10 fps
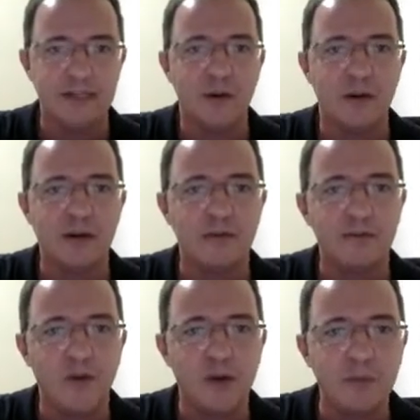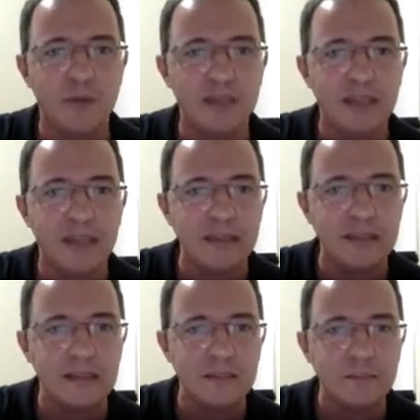So around 4.8
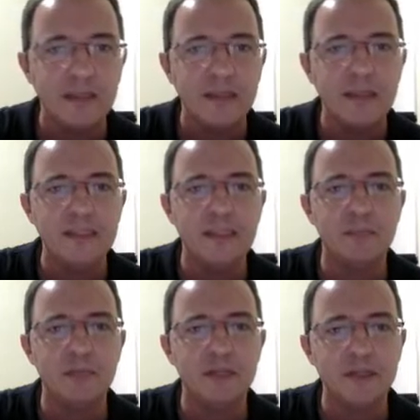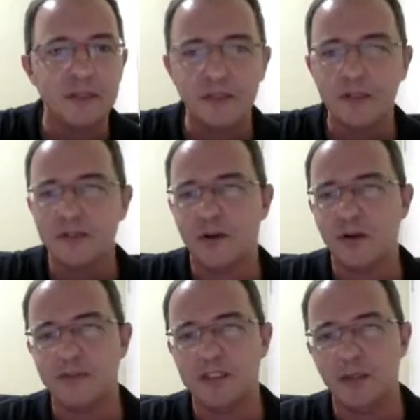is the precursor
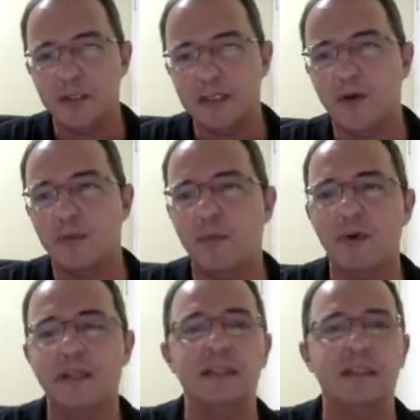of the critical point